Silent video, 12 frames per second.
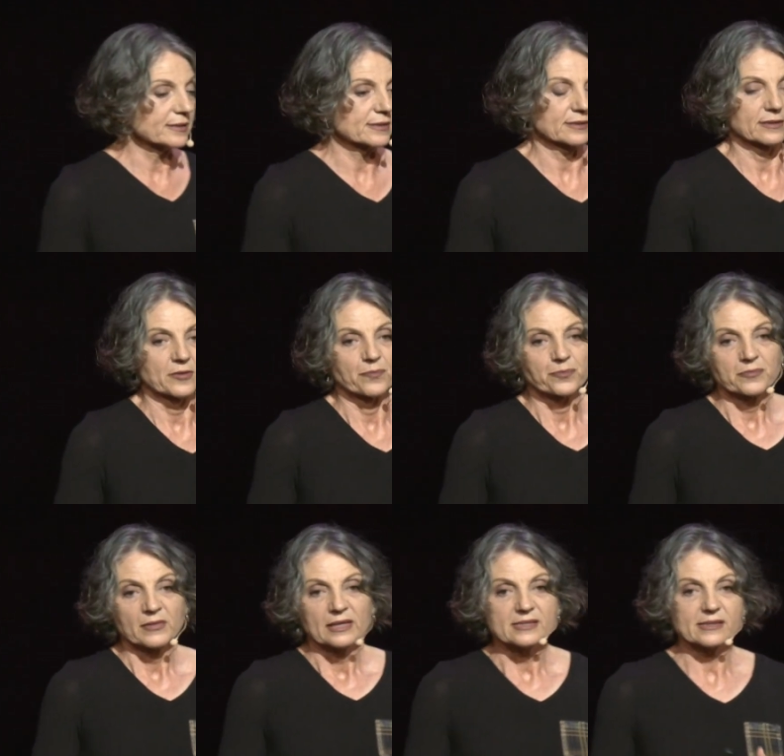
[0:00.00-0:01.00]
um,
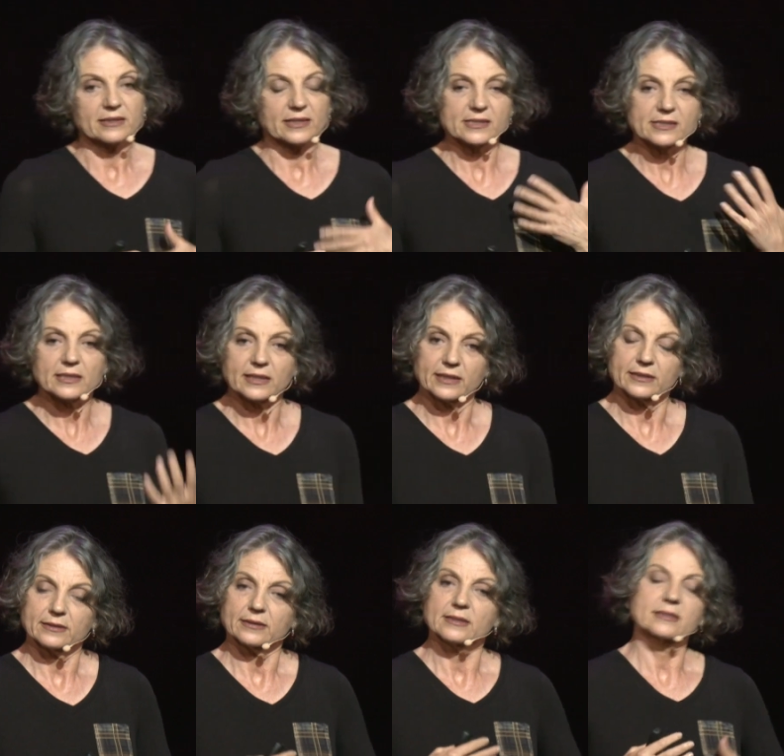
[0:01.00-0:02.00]
everything
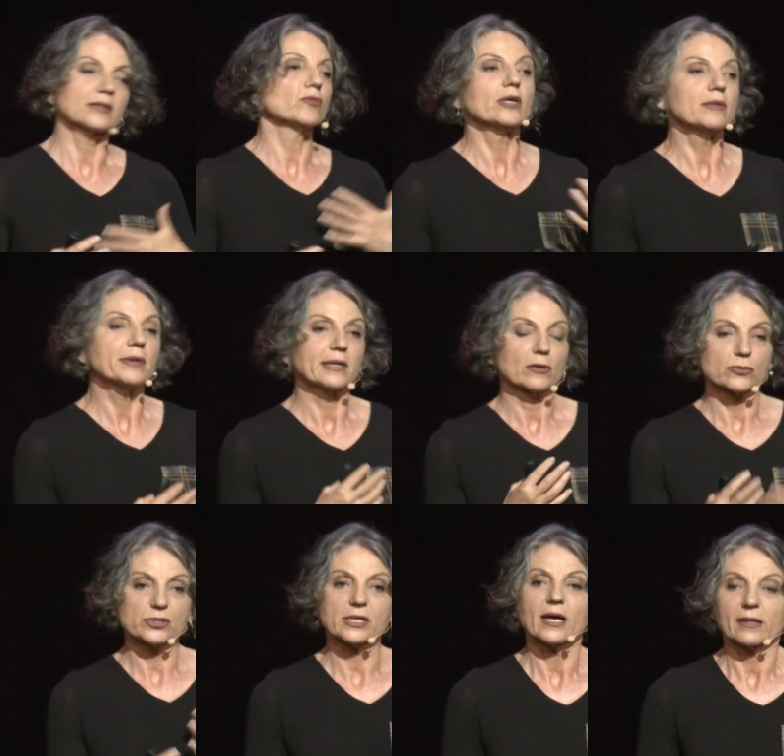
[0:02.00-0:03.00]
is recycled
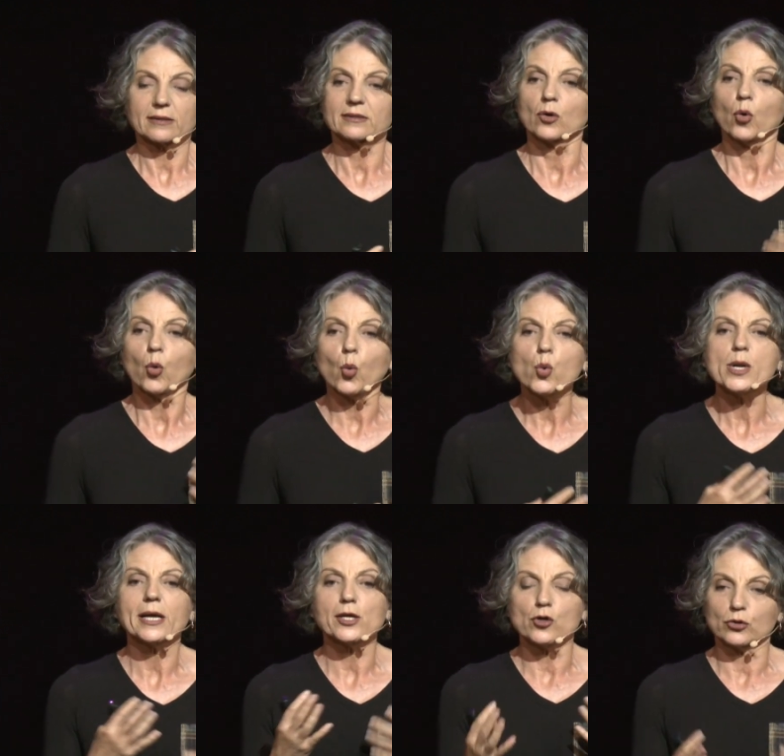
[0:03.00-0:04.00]
and
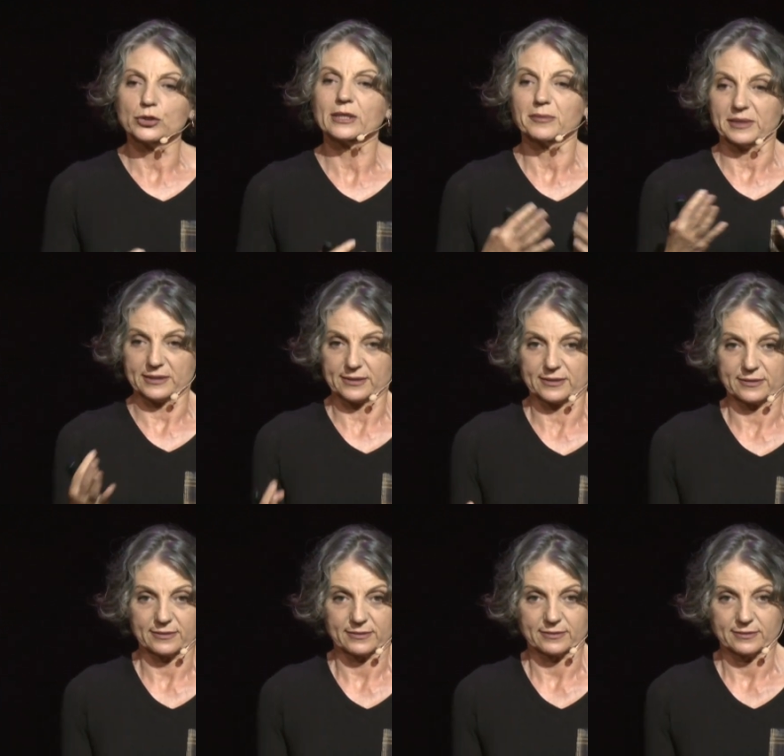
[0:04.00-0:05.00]
everything is
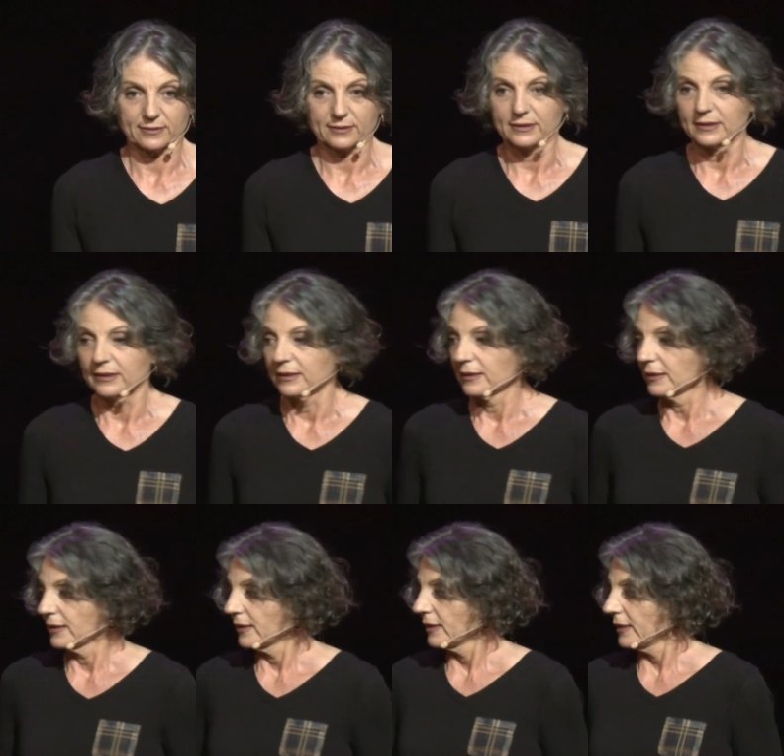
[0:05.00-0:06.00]
reused over and
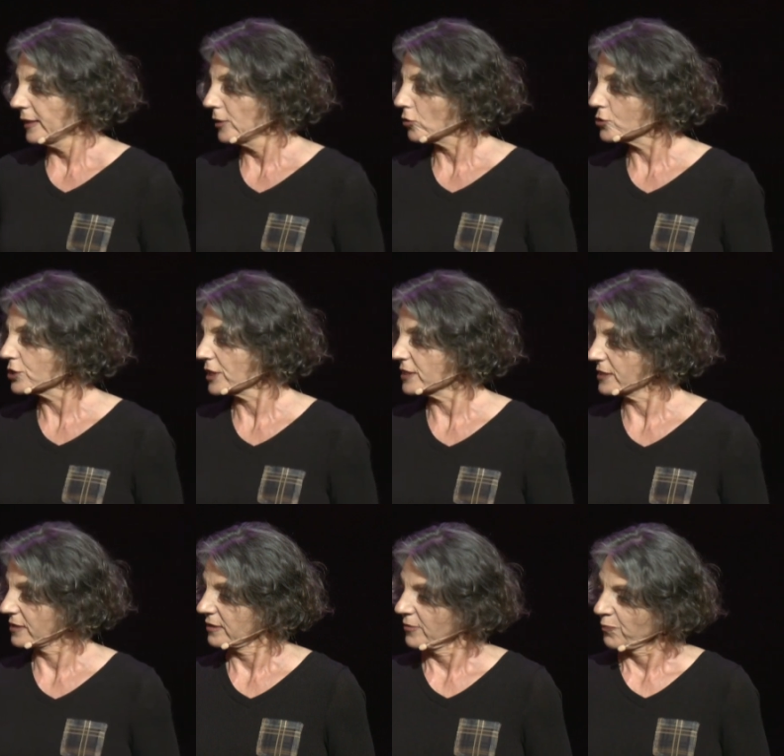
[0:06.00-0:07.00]
over and over
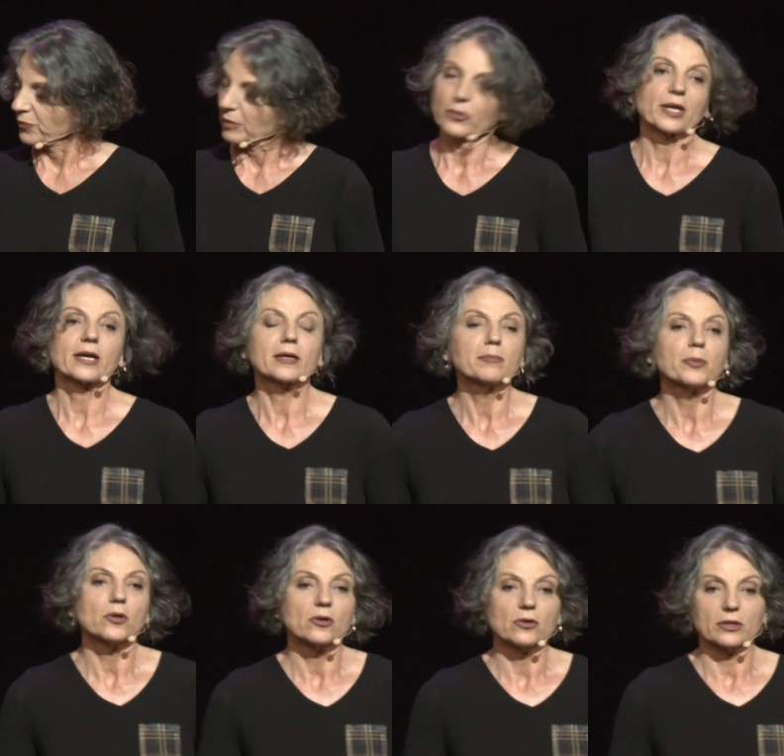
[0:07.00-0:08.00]
again.
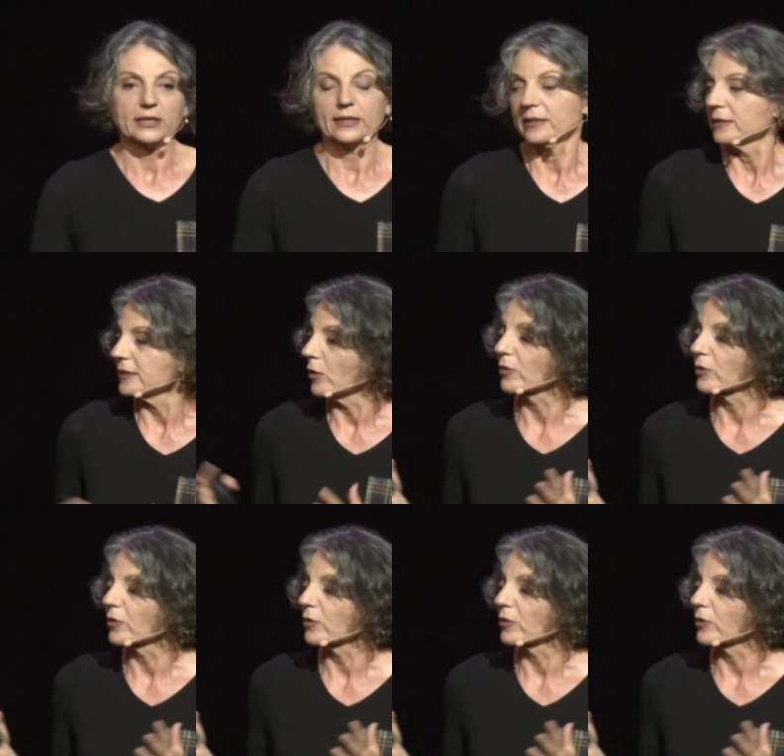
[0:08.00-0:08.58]
So,